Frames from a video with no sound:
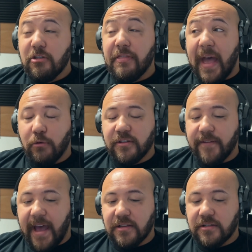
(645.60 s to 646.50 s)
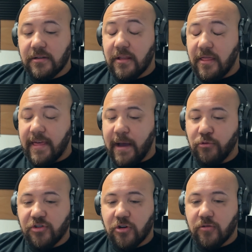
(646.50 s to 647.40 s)
That was fast. That
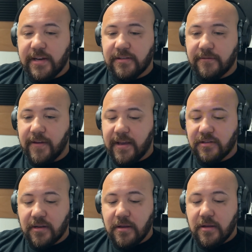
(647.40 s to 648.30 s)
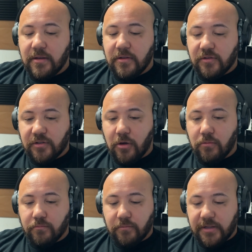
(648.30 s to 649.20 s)
was crazy fast.
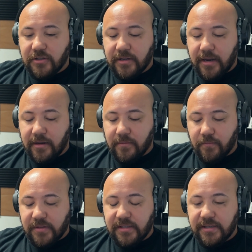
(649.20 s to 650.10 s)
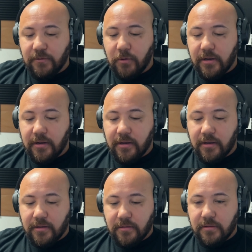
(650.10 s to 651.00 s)
So let's just kind of see what
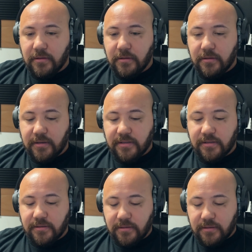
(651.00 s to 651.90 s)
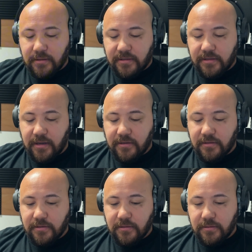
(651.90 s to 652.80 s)
this
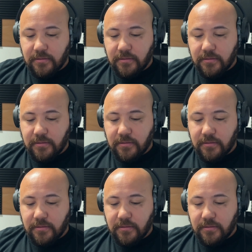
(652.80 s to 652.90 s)
does.